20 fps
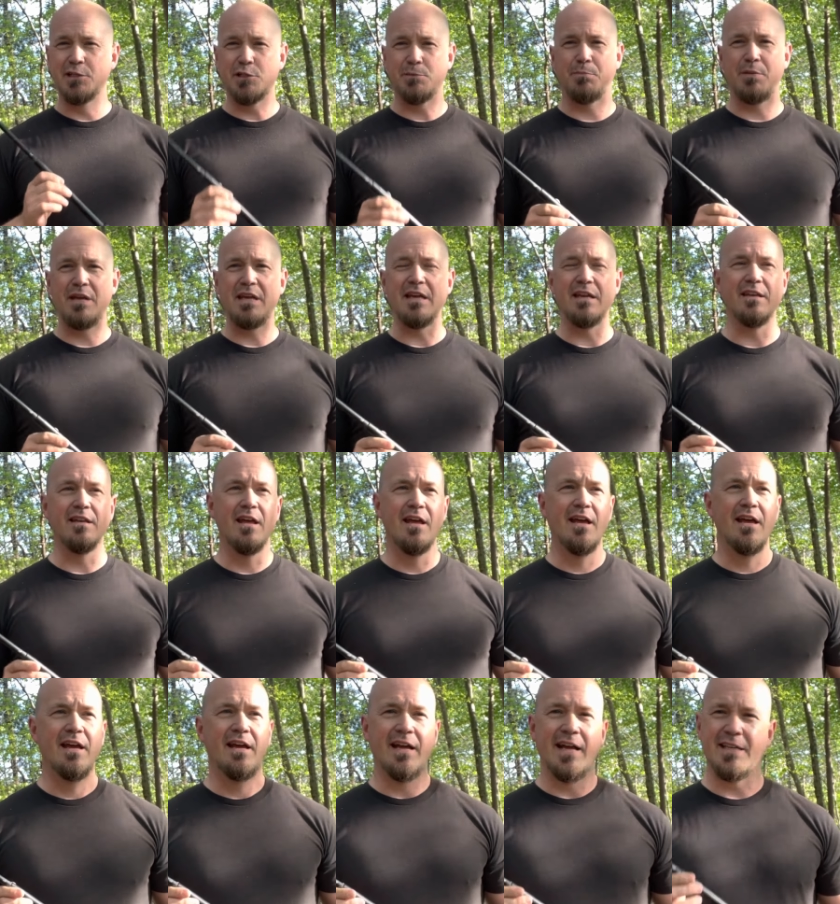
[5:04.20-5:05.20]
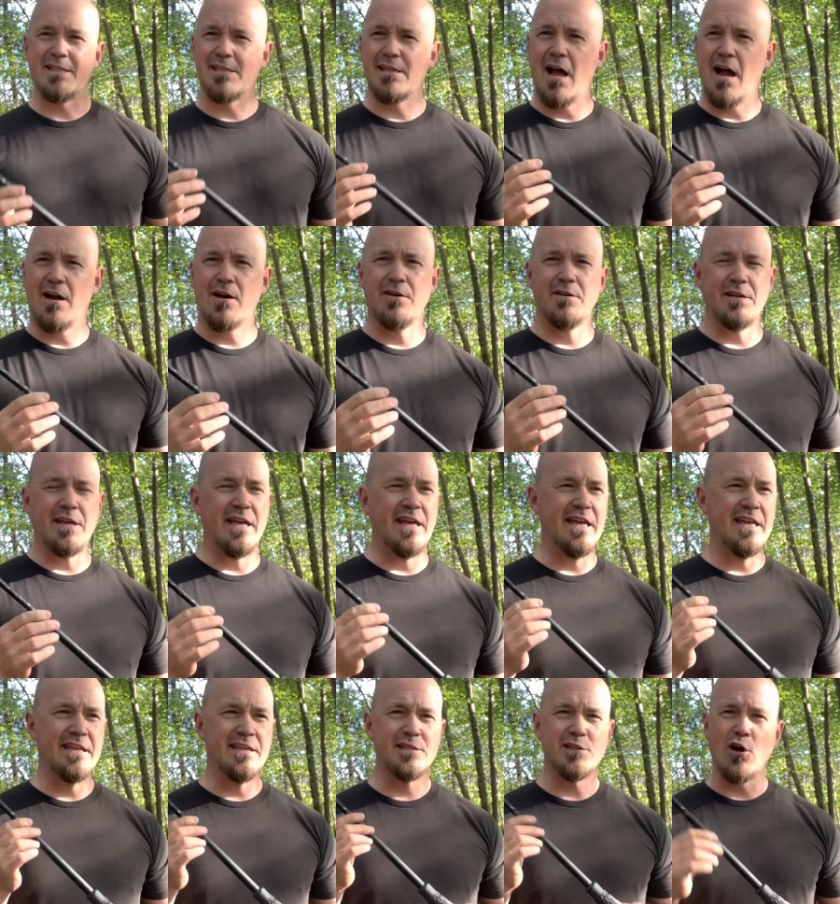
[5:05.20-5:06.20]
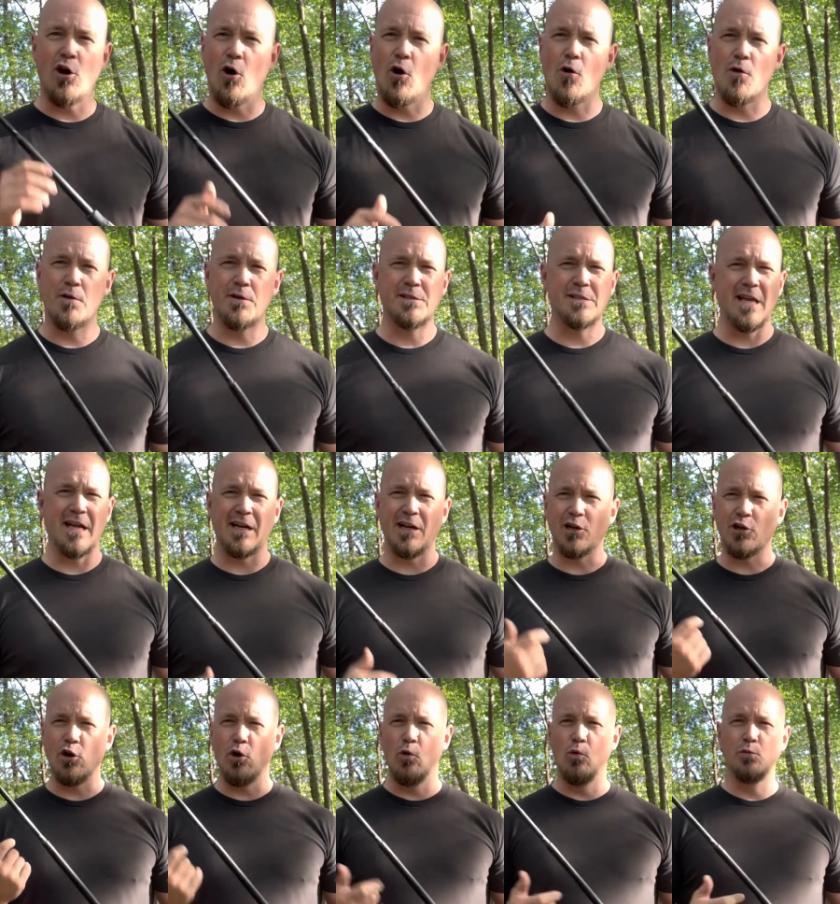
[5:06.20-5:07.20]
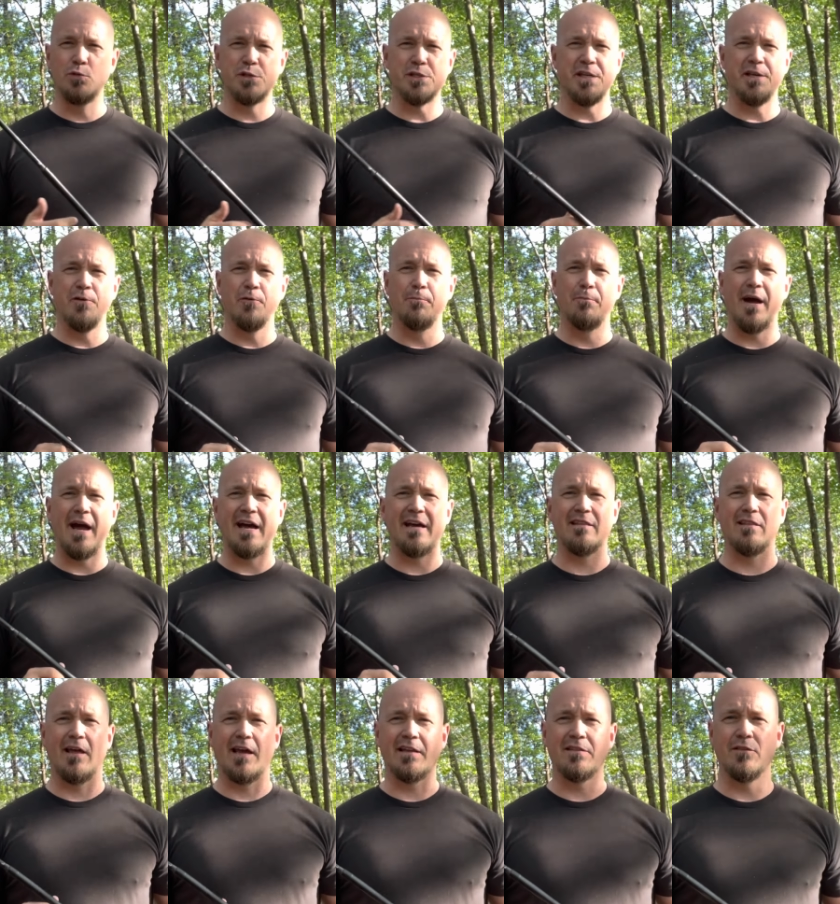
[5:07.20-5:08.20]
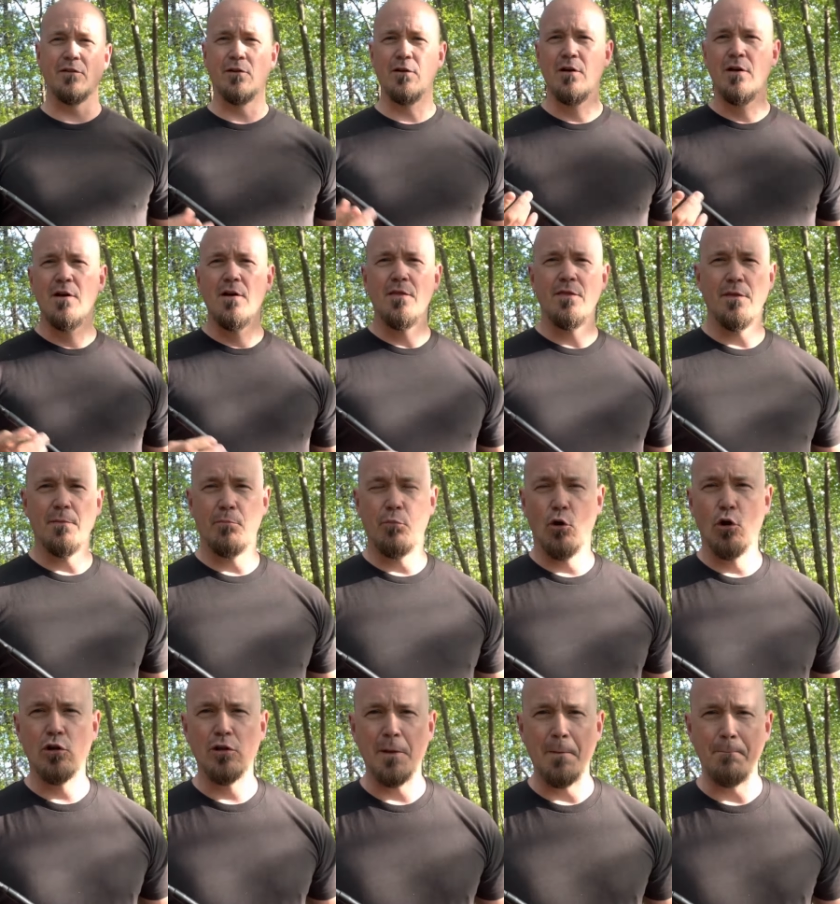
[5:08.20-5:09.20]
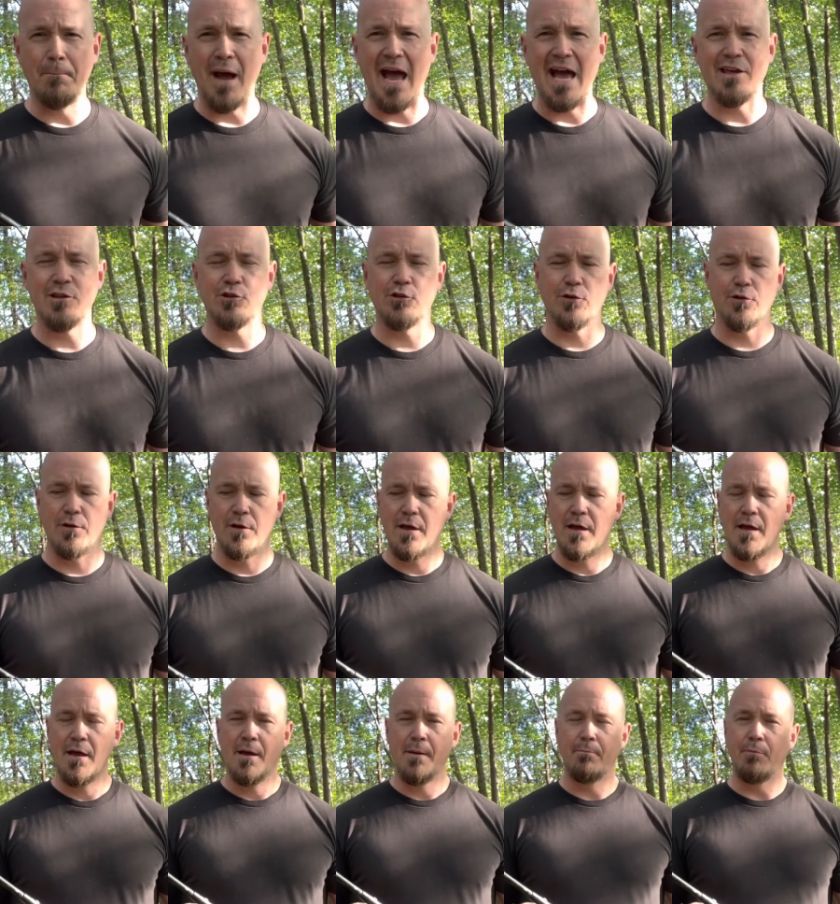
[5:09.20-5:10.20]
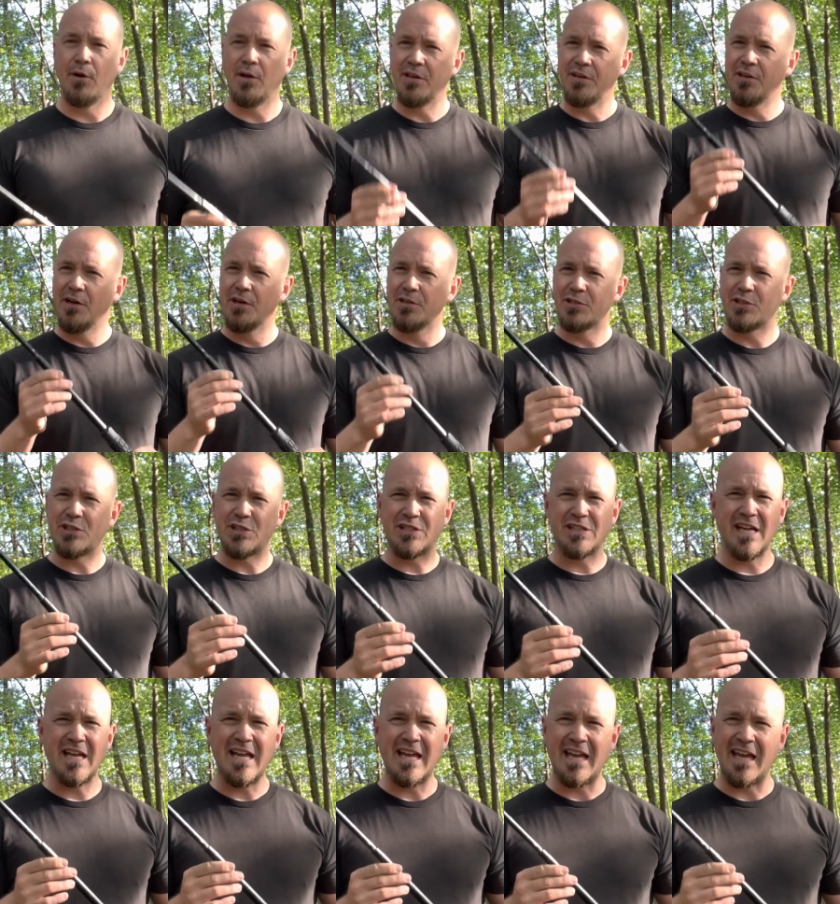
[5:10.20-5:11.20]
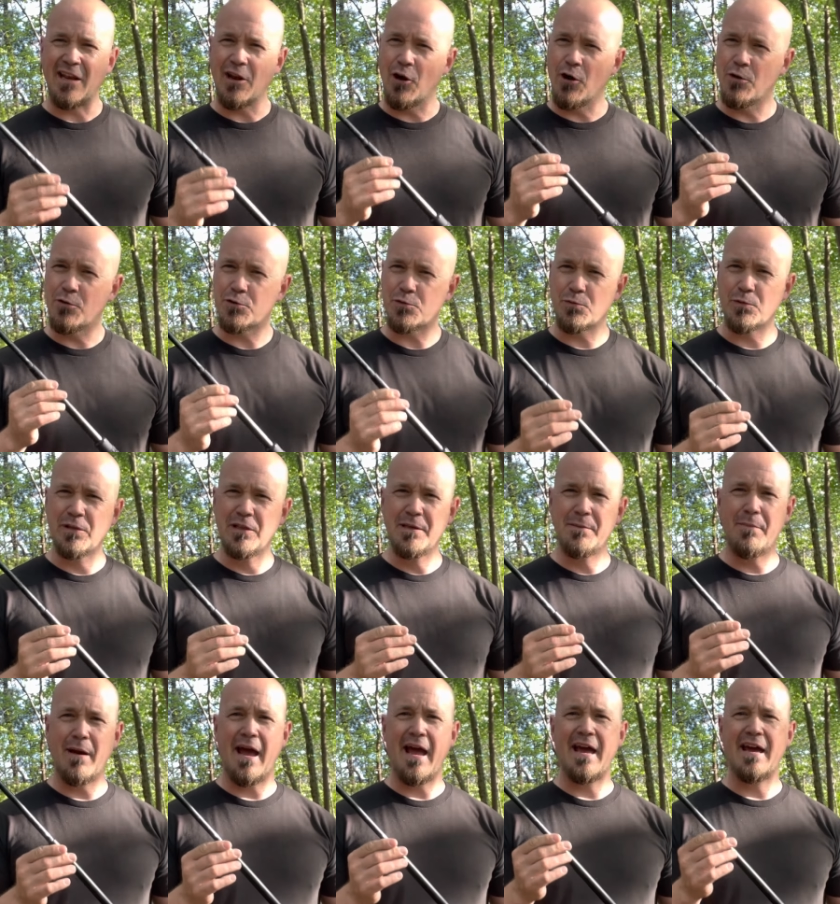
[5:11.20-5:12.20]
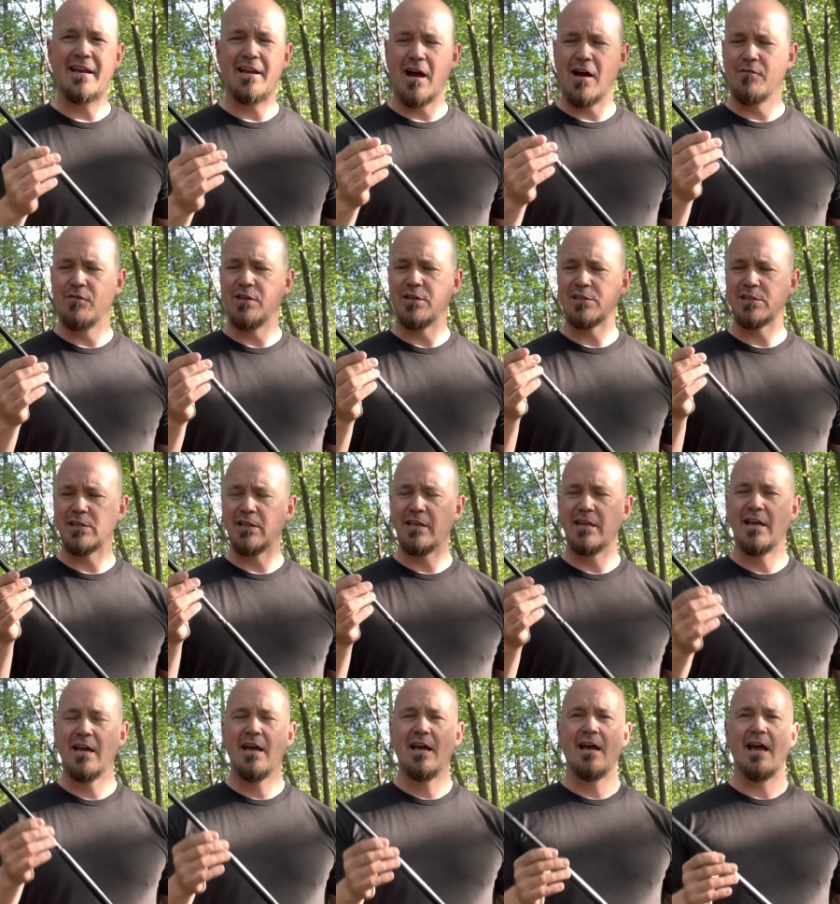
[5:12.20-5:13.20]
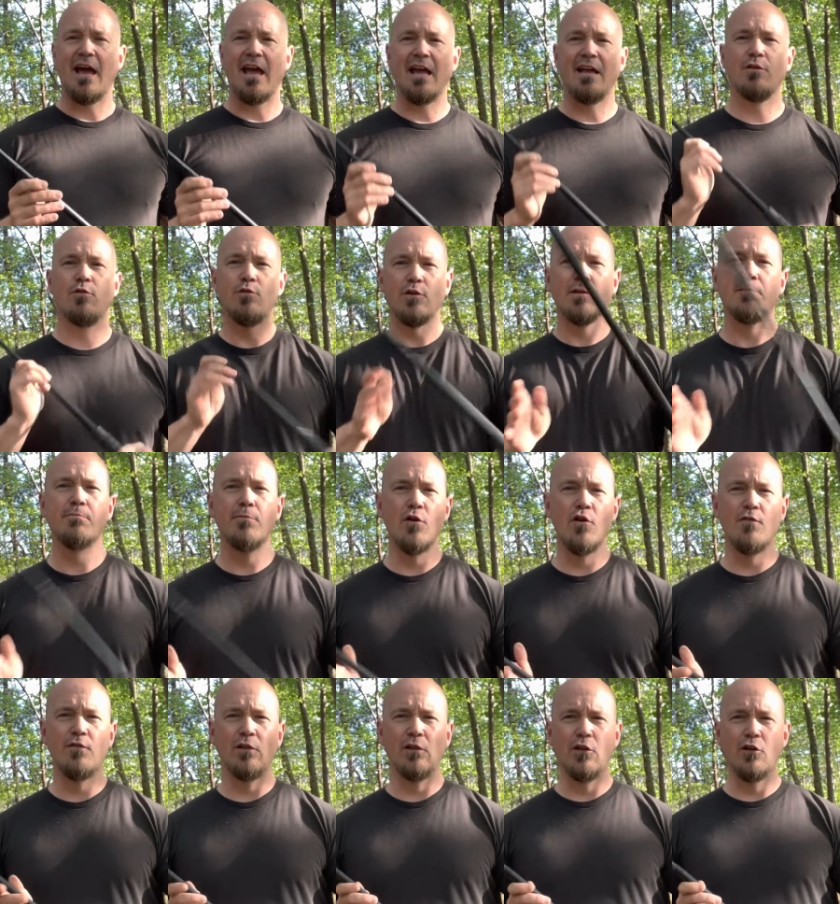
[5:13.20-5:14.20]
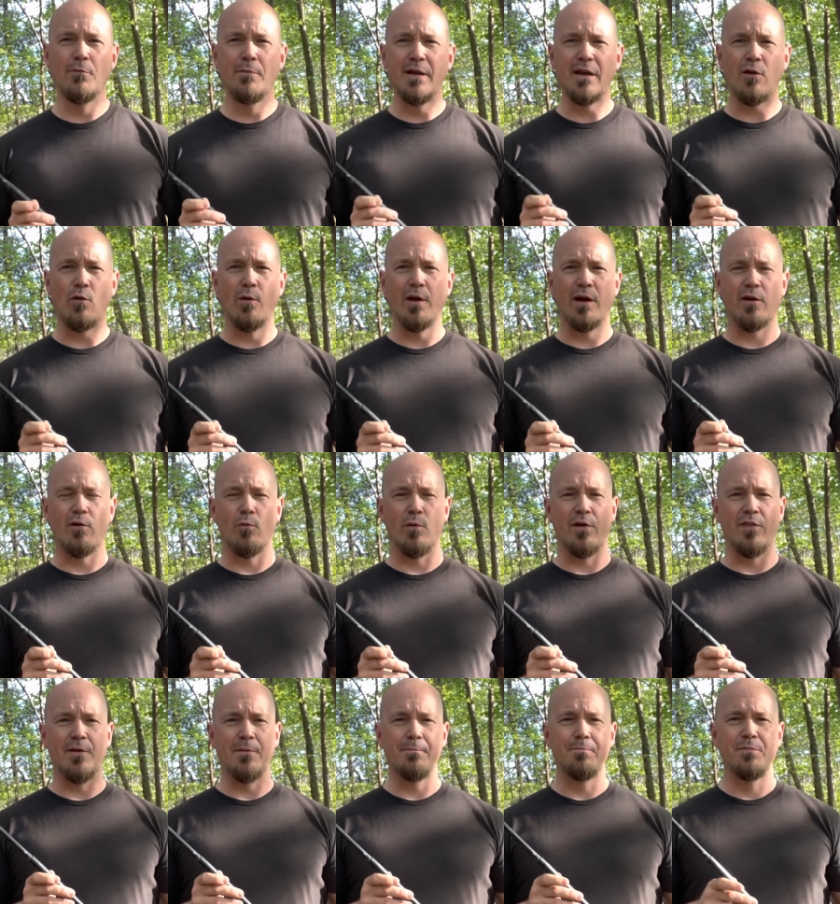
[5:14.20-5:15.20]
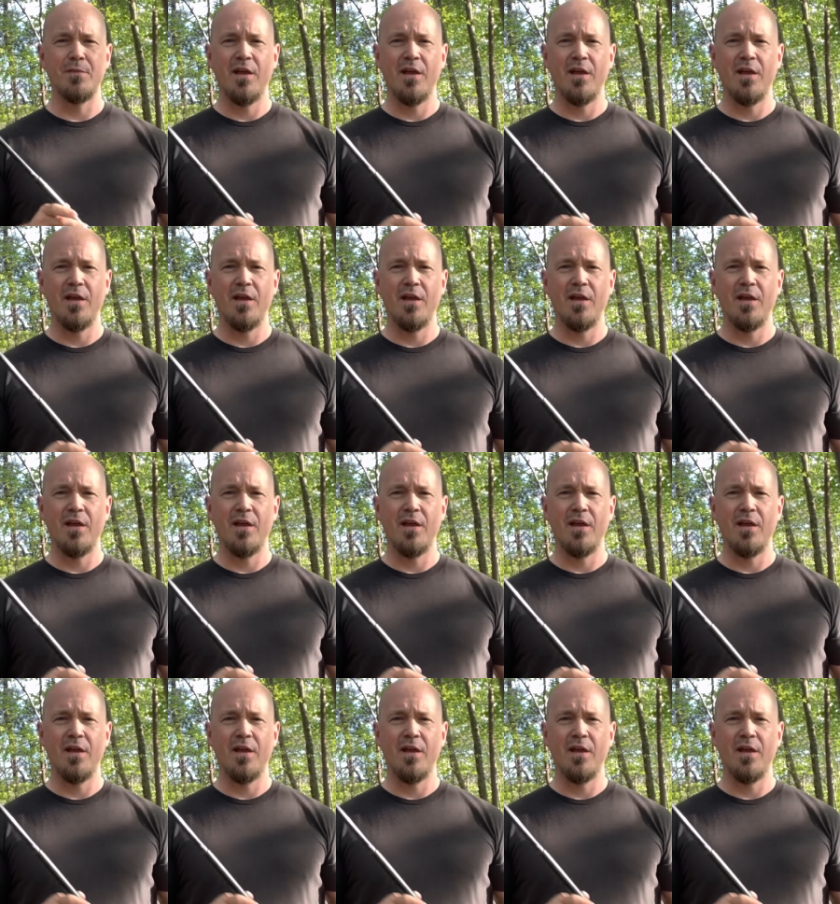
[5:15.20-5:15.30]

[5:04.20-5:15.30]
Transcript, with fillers: speed. It's not gonna hit as hard as like a cold steel bat like the, the Brooklyn Basher, but it does sting. It hurts really bad, obviously, and you can move a little bit quicker with it.